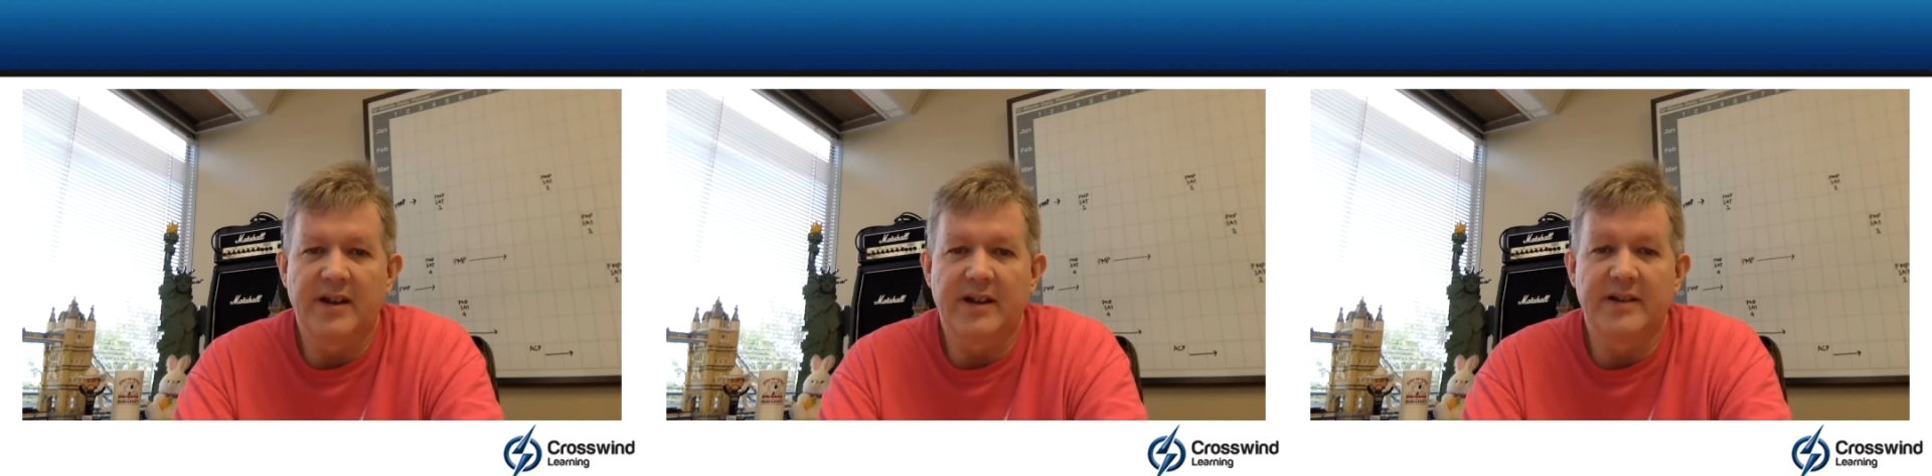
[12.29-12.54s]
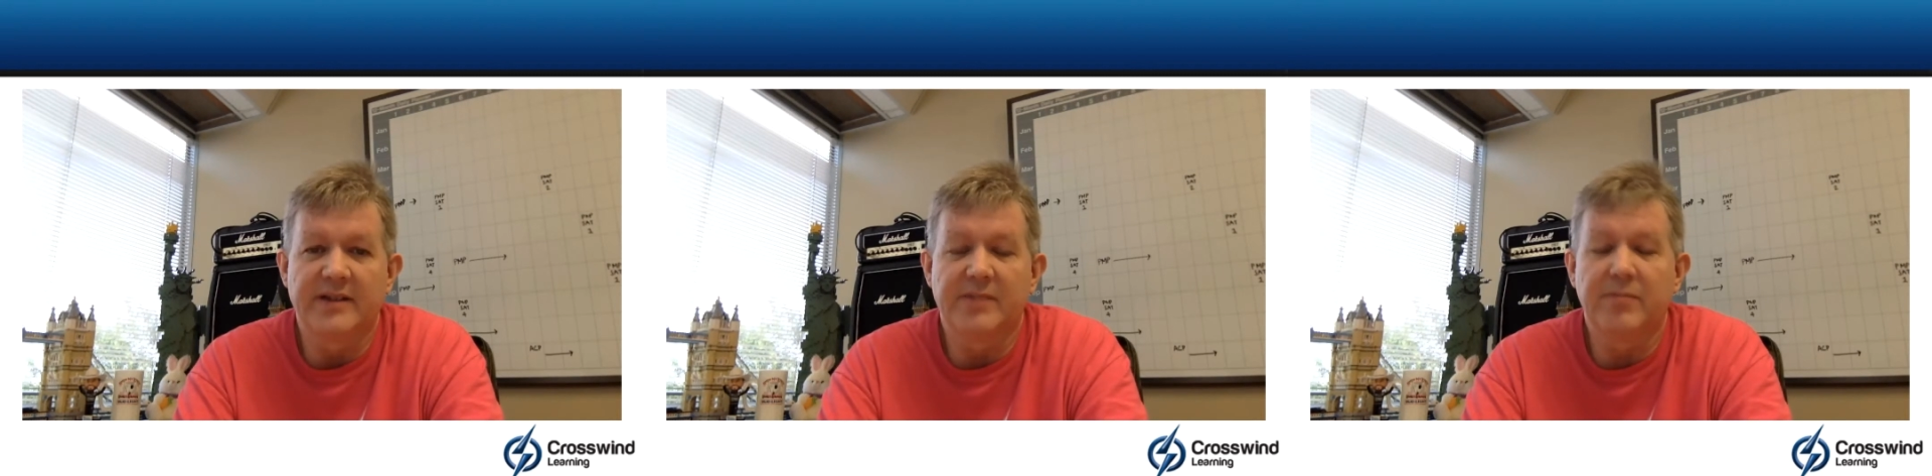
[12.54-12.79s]
It
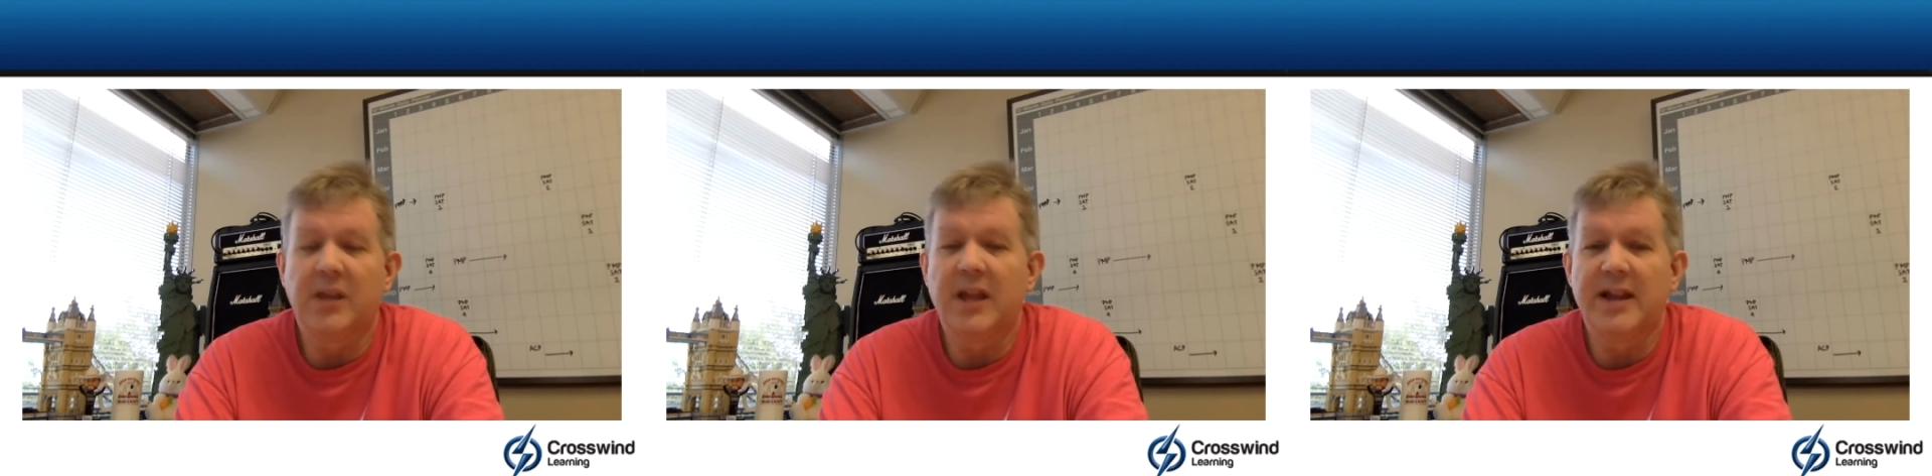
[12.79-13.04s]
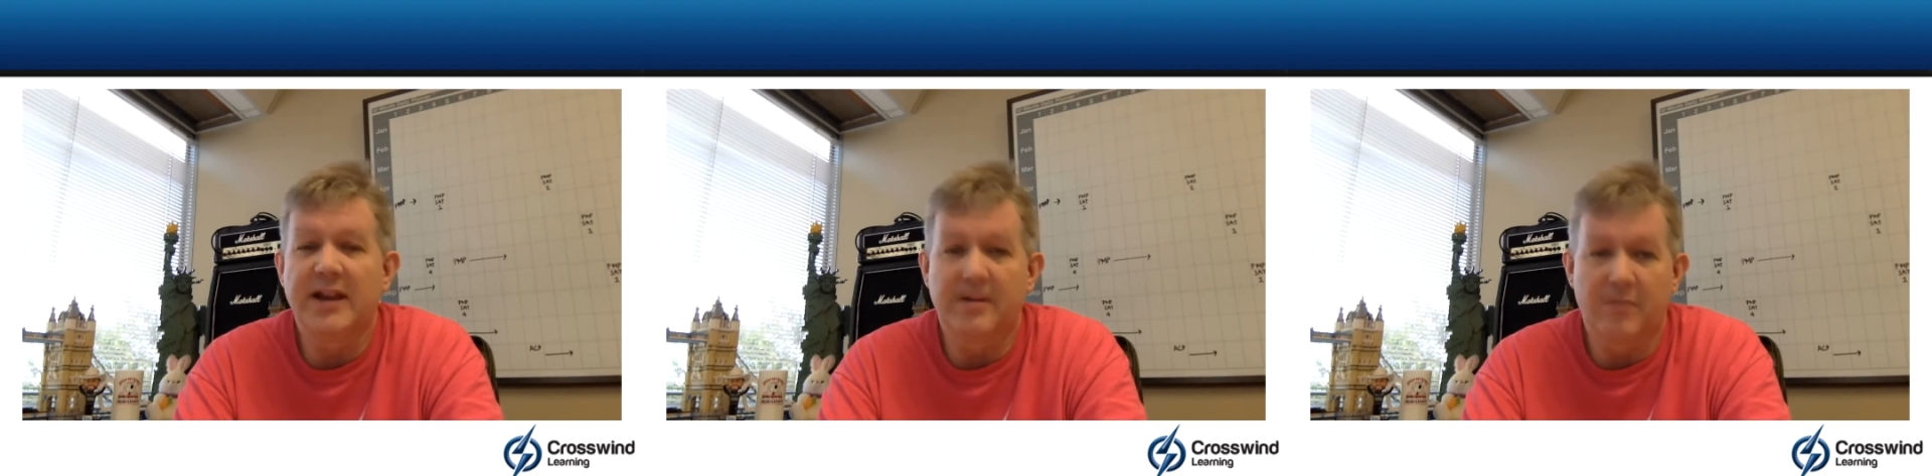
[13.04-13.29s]
is a
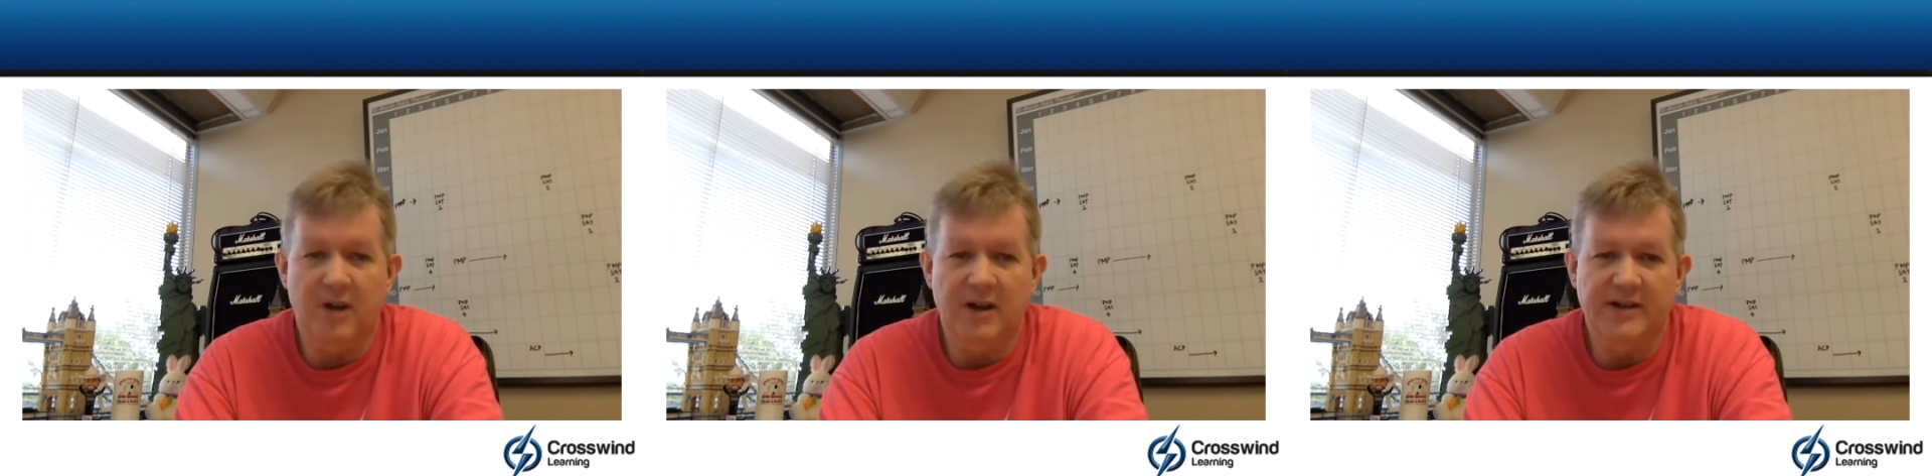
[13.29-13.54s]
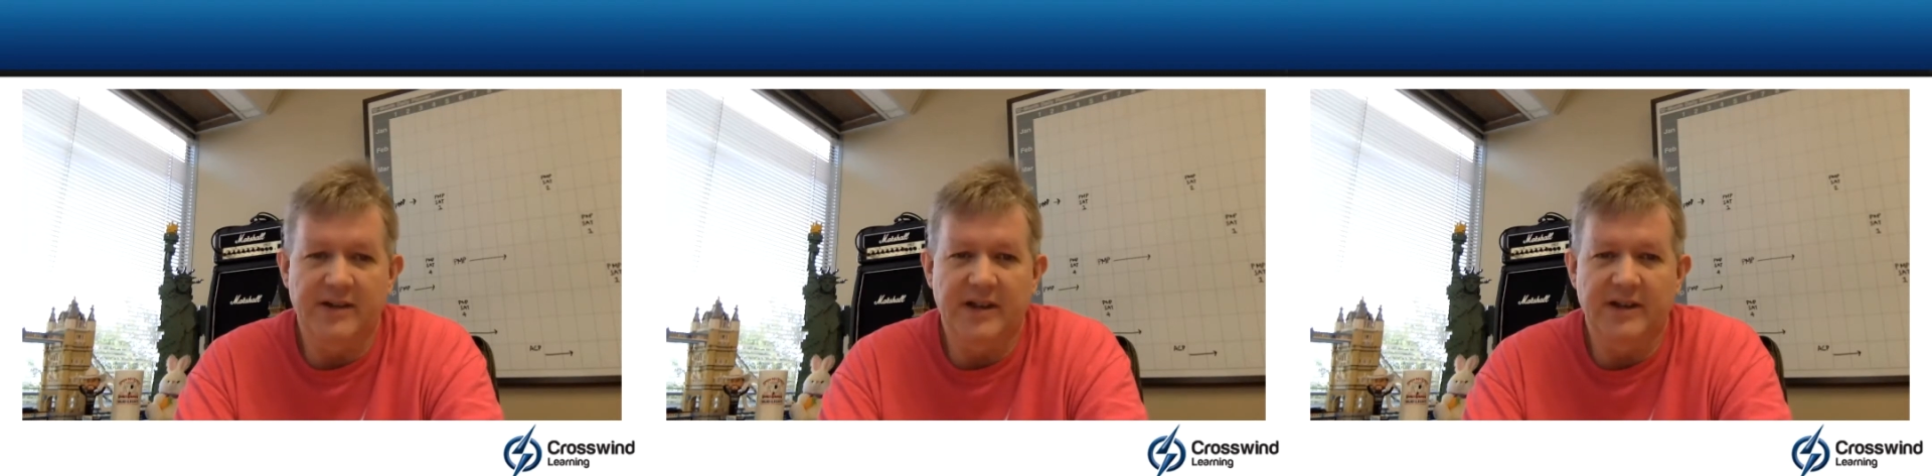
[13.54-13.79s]
planning
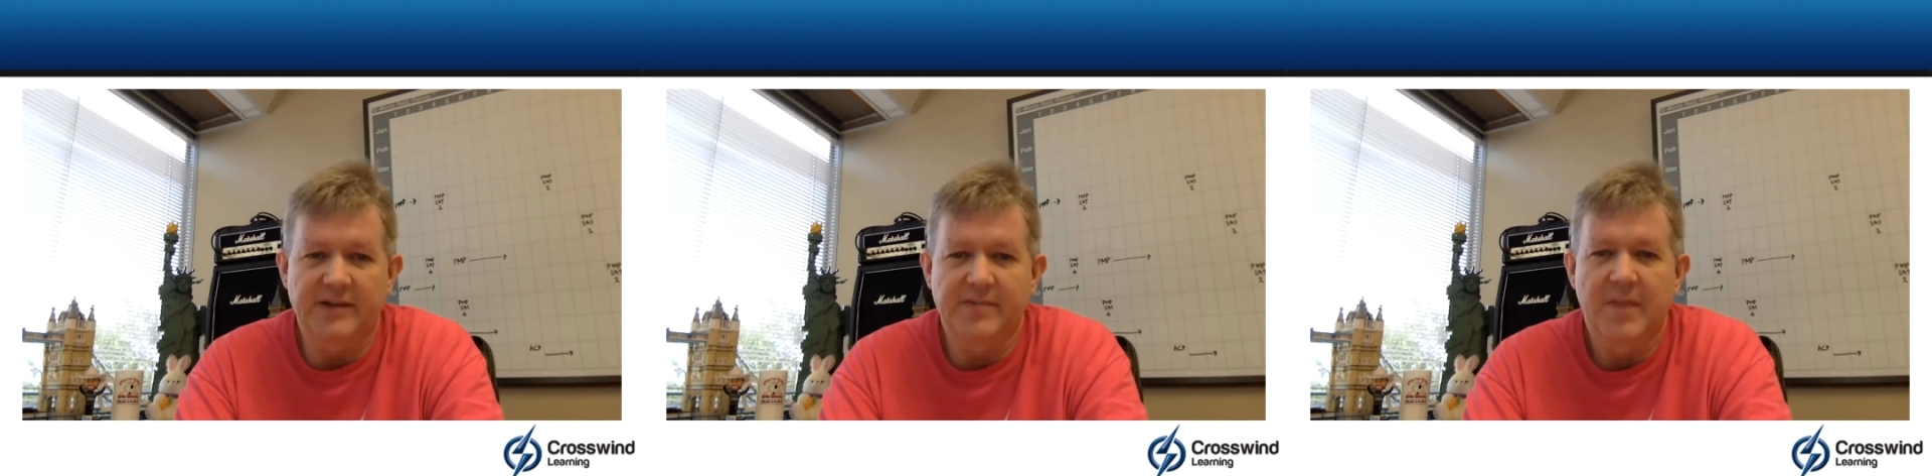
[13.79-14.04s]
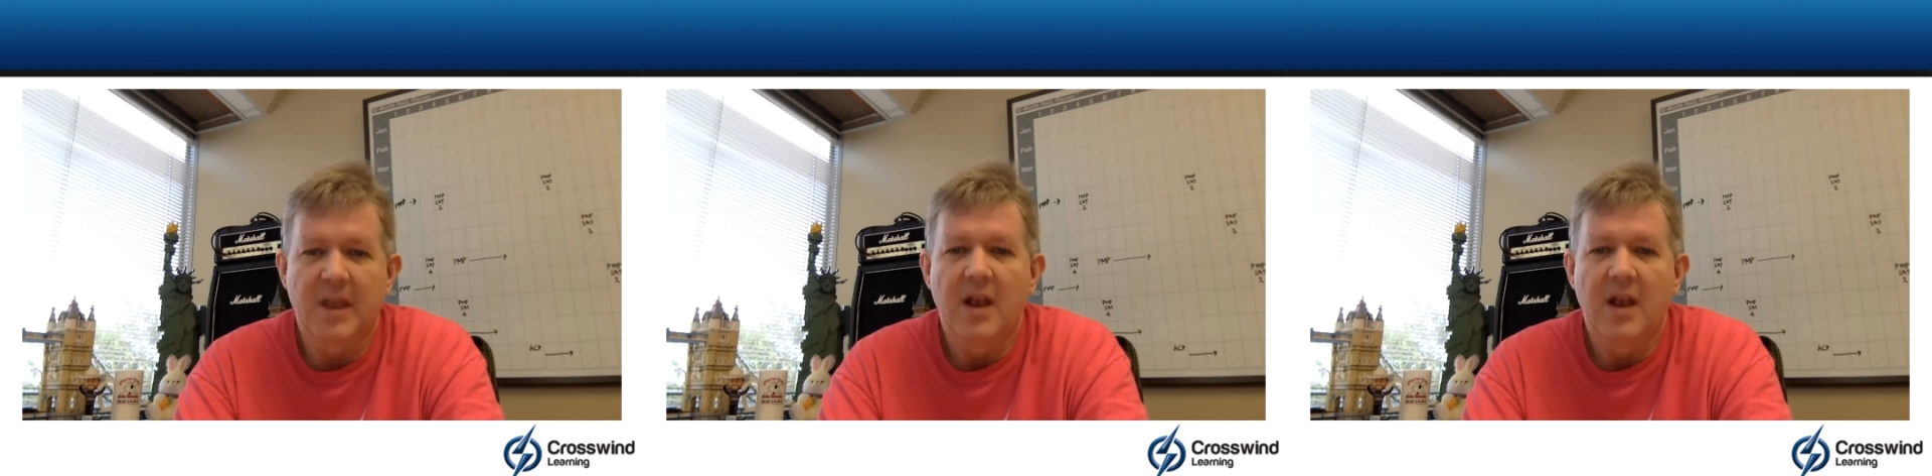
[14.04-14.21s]
process.